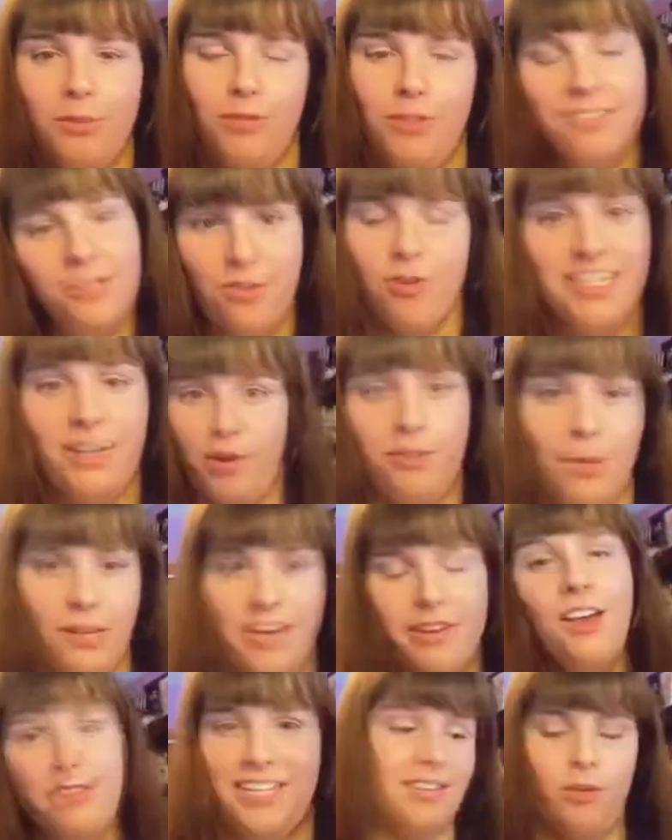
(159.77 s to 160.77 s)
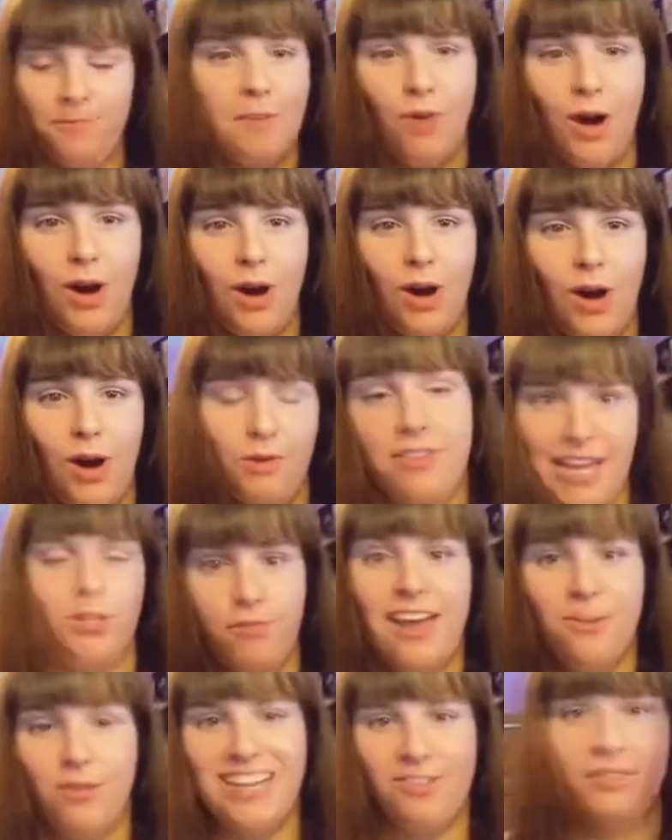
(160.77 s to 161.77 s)
And then you can
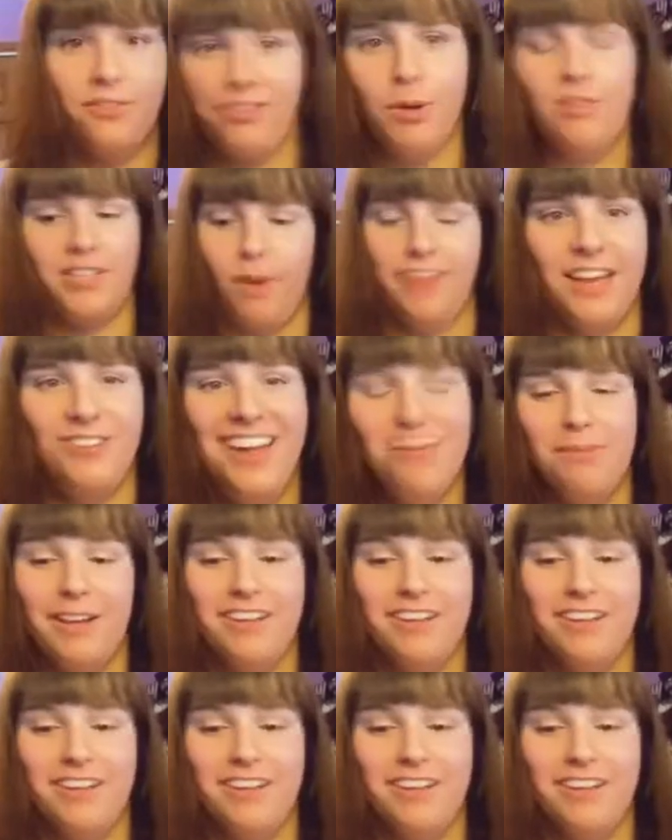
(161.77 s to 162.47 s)
see in this particular